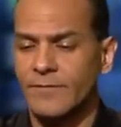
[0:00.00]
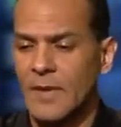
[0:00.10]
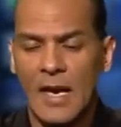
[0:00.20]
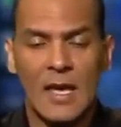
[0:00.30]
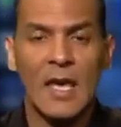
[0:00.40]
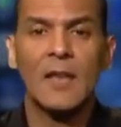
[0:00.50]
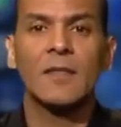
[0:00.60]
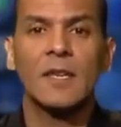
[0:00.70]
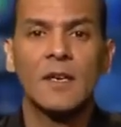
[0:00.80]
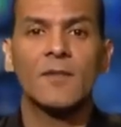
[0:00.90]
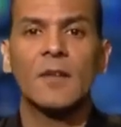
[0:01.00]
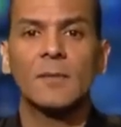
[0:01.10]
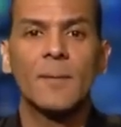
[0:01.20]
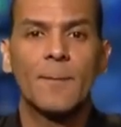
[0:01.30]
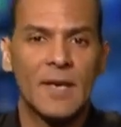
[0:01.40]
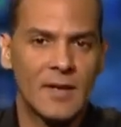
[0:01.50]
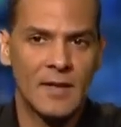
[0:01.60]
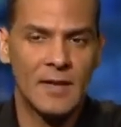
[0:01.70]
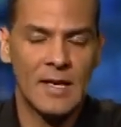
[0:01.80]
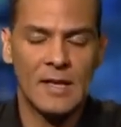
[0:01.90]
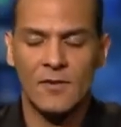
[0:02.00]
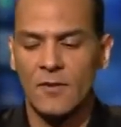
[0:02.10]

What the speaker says: I can't think of something better than that.